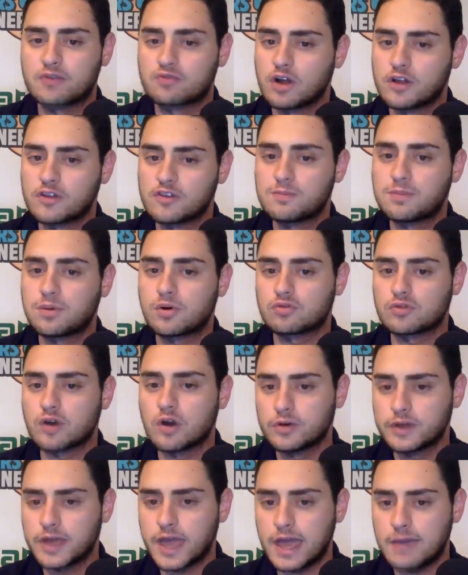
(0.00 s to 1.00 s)
runs per
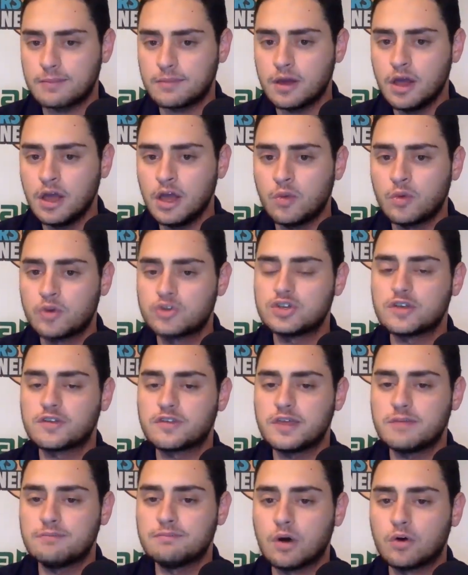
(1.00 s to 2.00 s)
road game, which is
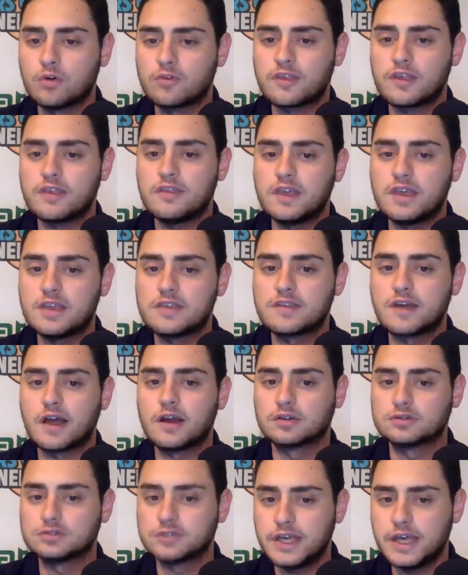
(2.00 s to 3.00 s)
the most in the
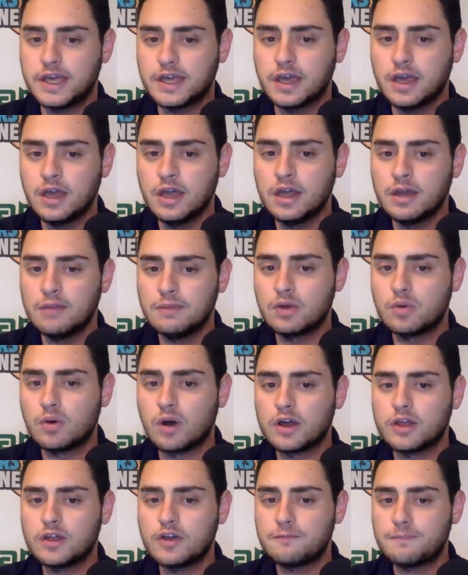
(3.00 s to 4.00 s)
entire league.
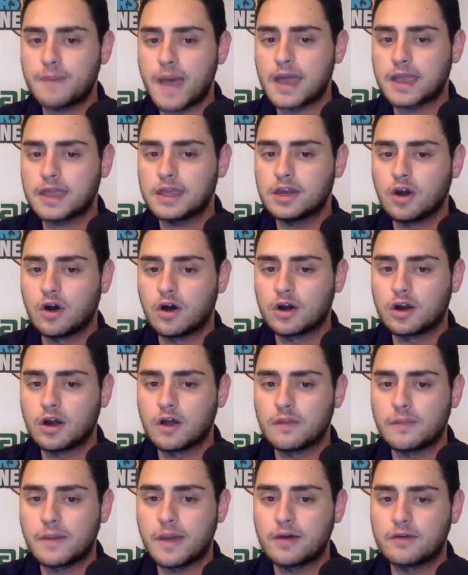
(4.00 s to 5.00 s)
Meanwhile, you have Packy Naughton
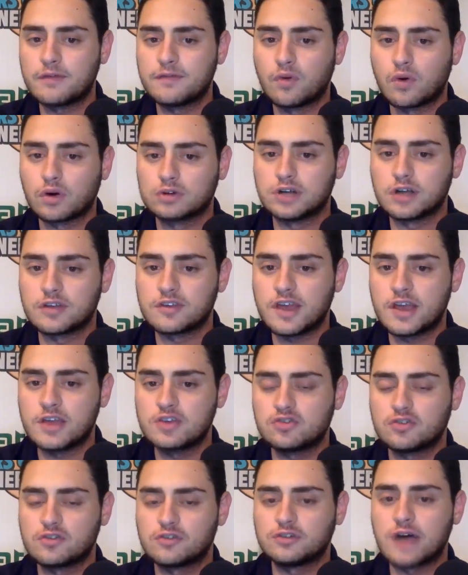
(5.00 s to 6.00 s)
on the mound for Los
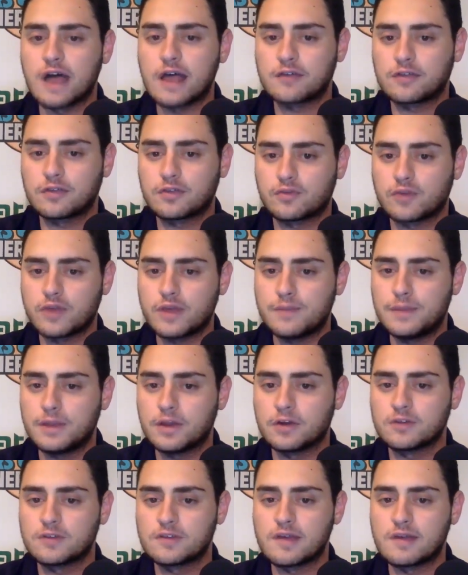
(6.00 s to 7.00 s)
Angeles. Last three
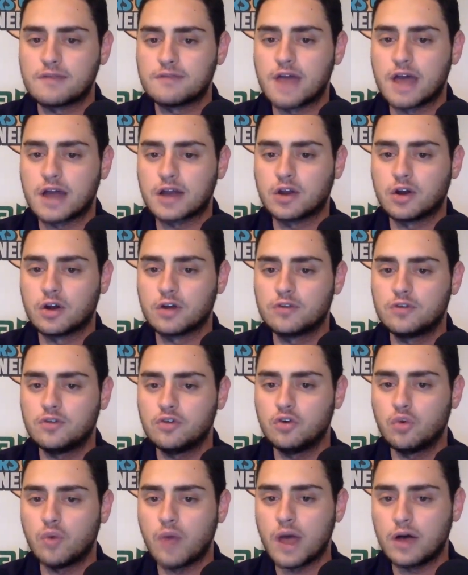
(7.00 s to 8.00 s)
appearances have not gone
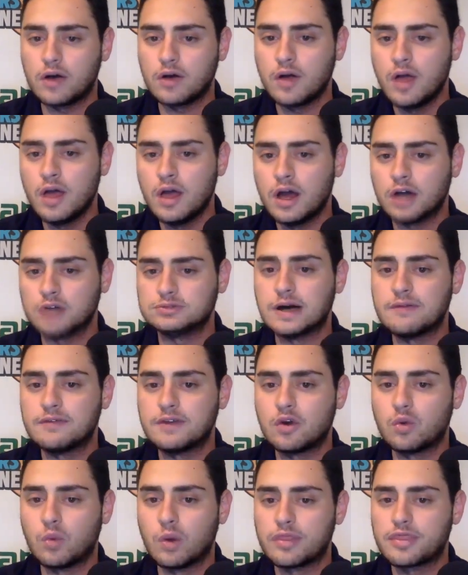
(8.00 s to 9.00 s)
too well.
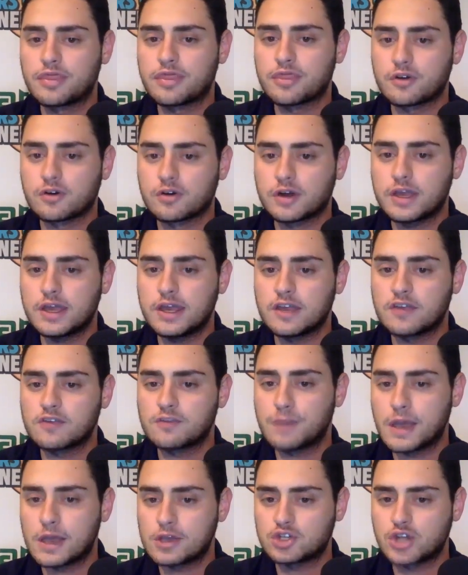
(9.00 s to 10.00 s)
11 and one third innings
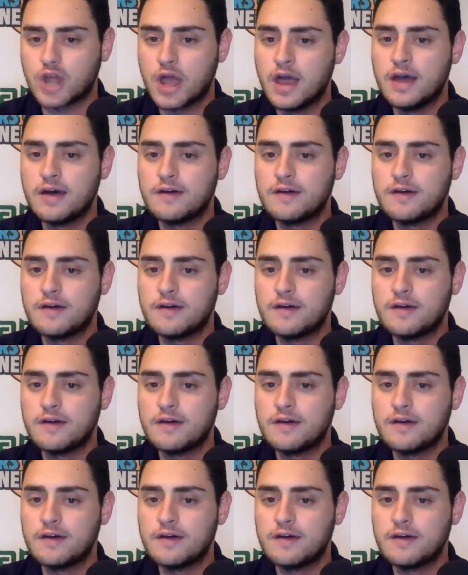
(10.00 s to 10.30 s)
pitched.